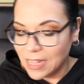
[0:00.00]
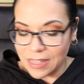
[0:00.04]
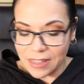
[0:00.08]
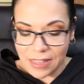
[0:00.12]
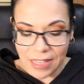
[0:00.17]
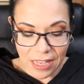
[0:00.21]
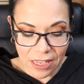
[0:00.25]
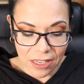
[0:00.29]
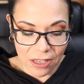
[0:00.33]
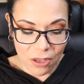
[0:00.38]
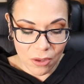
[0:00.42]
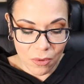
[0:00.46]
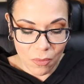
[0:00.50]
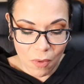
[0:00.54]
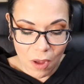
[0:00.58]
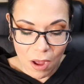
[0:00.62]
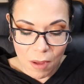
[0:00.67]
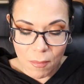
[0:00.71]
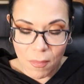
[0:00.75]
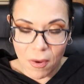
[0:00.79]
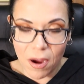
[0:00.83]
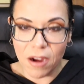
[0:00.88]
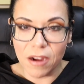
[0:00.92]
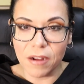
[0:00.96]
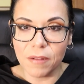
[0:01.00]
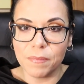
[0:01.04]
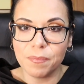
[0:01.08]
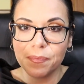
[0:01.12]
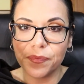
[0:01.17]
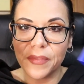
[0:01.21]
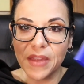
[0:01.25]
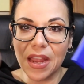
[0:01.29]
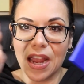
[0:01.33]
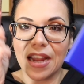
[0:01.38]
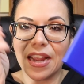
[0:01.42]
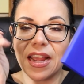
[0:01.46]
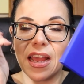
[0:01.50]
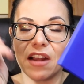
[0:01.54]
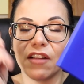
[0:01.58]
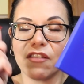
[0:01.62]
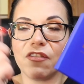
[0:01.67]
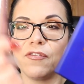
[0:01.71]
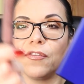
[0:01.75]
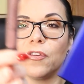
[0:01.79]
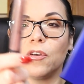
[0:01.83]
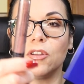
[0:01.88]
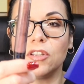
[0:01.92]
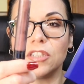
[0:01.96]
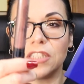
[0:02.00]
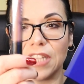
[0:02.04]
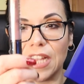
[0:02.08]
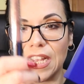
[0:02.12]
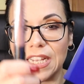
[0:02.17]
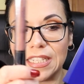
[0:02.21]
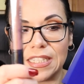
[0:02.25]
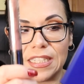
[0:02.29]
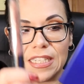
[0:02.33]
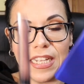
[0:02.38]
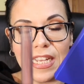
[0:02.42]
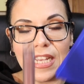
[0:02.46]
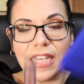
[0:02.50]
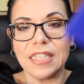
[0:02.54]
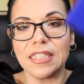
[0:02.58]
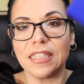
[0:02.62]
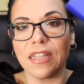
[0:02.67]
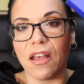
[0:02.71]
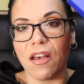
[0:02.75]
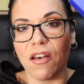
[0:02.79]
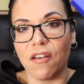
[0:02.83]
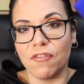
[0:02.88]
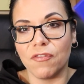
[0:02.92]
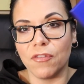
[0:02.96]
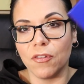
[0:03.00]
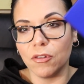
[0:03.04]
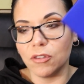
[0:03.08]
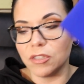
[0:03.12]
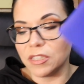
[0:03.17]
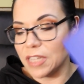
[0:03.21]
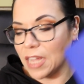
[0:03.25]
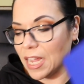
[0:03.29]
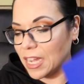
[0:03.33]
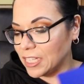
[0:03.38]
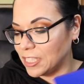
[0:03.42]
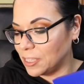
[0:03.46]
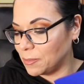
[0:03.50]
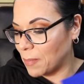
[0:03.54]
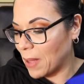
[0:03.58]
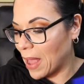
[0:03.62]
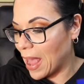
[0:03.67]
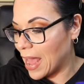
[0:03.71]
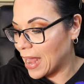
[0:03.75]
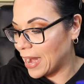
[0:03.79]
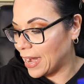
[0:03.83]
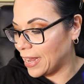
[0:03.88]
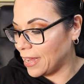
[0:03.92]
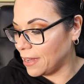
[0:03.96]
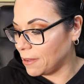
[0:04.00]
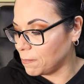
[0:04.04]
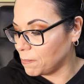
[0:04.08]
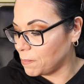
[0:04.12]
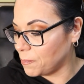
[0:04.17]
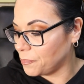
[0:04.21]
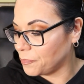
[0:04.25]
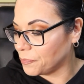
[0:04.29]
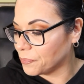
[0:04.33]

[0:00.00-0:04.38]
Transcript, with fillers: Thank you, Walmart. I got a full-size NYX, a full-size palette.